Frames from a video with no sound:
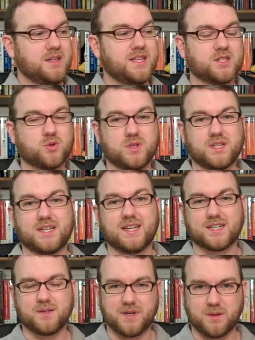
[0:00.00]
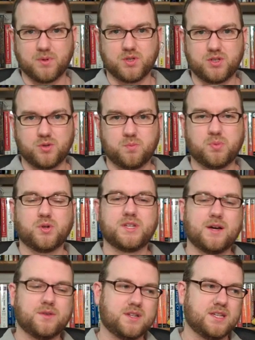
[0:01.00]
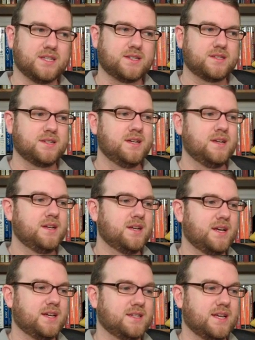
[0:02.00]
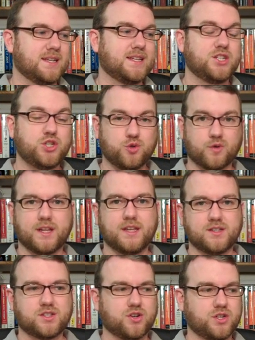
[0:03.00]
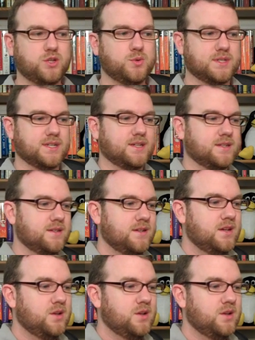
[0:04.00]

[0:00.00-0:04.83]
That's going to connect to Medibuntu, pull down the list, and, and get you ready to start using it.